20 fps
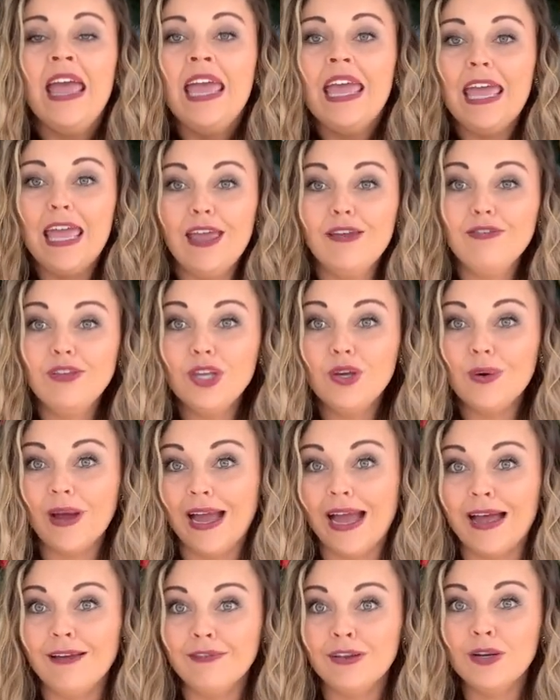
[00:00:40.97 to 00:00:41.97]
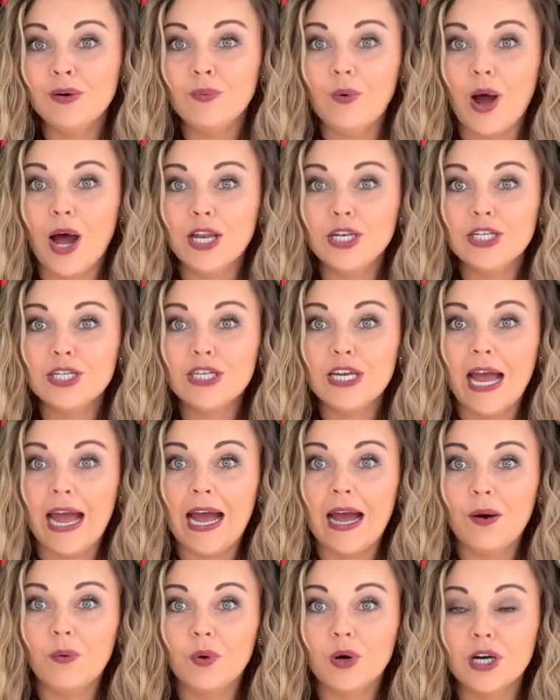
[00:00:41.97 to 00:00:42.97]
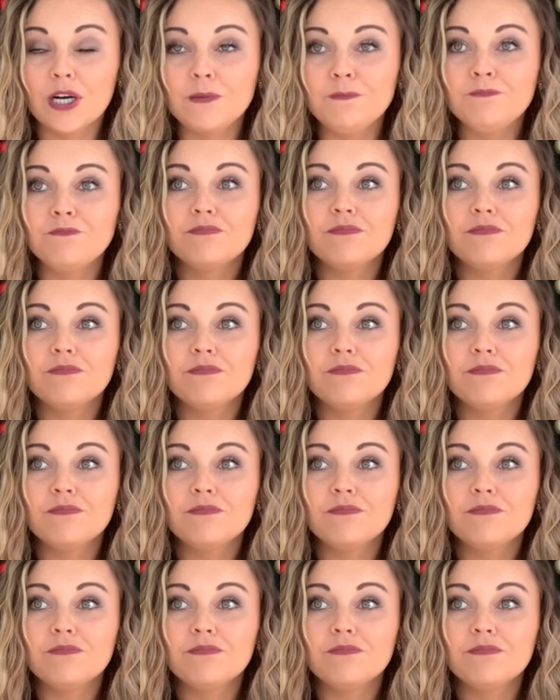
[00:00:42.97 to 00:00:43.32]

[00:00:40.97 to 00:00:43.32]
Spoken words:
If you haven't watched our...